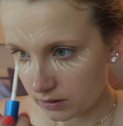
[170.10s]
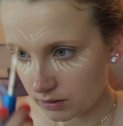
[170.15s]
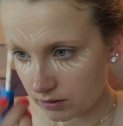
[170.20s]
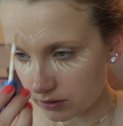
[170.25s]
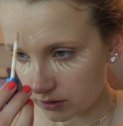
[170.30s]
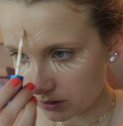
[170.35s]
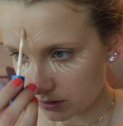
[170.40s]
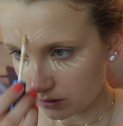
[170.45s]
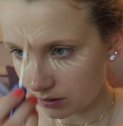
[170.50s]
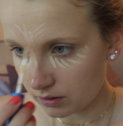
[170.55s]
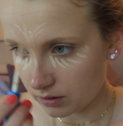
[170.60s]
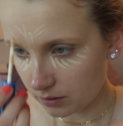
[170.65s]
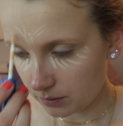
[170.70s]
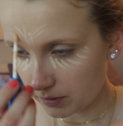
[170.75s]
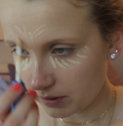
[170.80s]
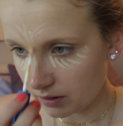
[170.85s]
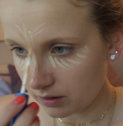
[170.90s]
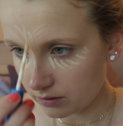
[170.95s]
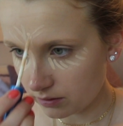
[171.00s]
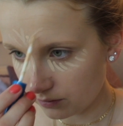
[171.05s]
Just a little
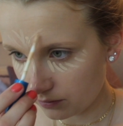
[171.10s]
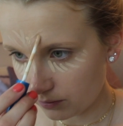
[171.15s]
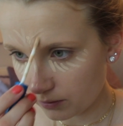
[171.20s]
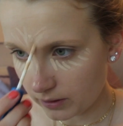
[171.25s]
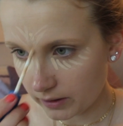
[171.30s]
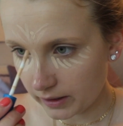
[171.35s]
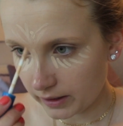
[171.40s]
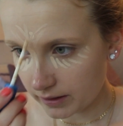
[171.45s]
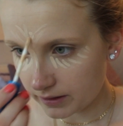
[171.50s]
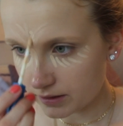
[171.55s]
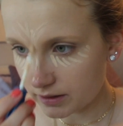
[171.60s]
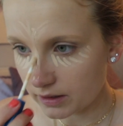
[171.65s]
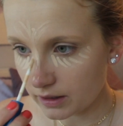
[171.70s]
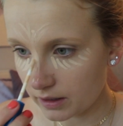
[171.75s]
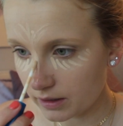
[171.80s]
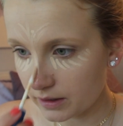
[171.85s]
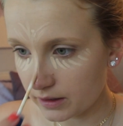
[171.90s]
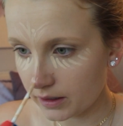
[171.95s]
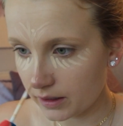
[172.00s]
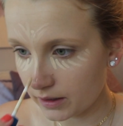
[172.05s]
bit on the forehead to
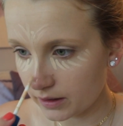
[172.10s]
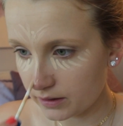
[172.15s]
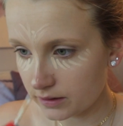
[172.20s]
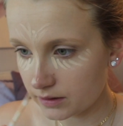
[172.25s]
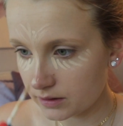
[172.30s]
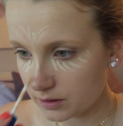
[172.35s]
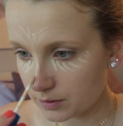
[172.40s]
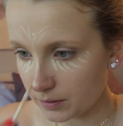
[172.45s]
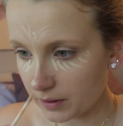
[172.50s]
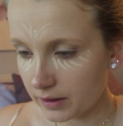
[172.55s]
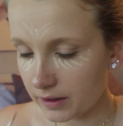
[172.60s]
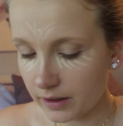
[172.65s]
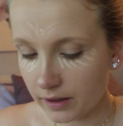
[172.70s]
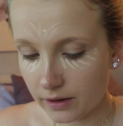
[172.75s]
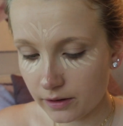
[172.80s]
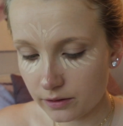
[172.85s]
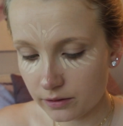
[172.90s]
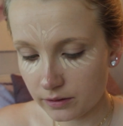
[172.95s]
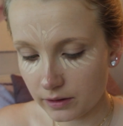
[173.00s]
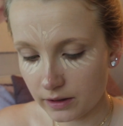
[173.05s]
kind of spread it
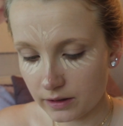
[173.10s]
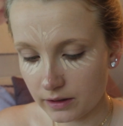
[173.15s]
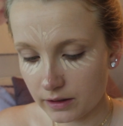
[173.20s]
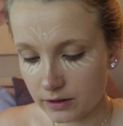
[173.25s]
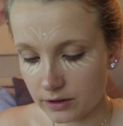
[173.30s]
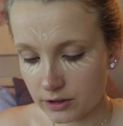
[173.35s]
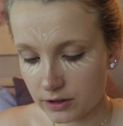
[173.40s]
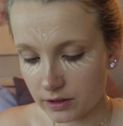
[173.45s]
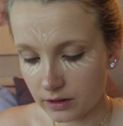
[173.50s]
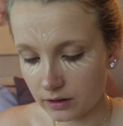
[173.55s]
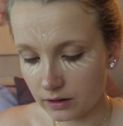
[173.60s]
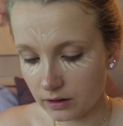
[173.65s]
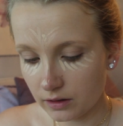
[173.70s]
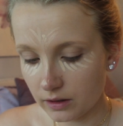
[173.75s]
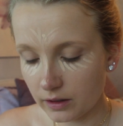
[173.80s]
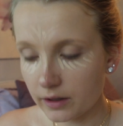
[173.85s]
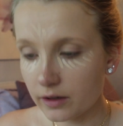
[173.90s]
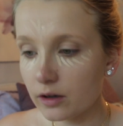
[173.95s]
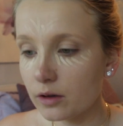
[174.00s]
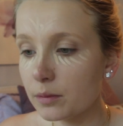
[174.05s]
out, and then just a
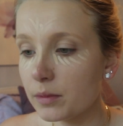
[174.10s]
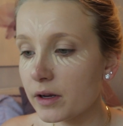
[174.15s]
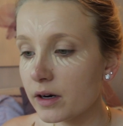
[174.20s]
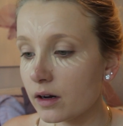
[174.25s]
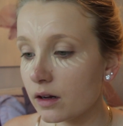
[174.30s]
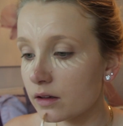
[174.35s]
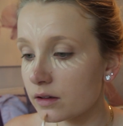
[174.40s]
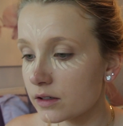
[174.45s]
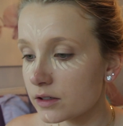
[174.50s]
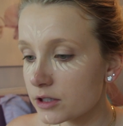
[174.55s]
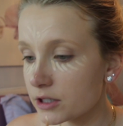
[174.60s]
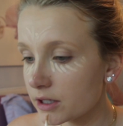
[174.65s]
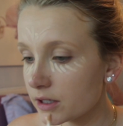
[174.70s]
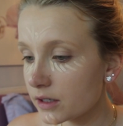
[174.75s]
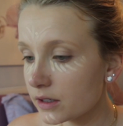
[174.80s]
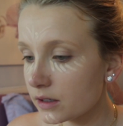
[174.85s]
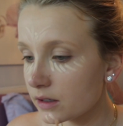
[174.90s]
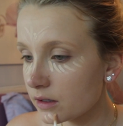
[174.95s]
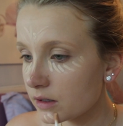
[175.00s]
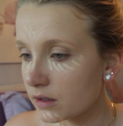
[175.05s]
little bit on the
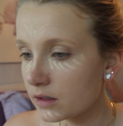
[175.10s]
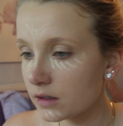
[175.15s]
chin.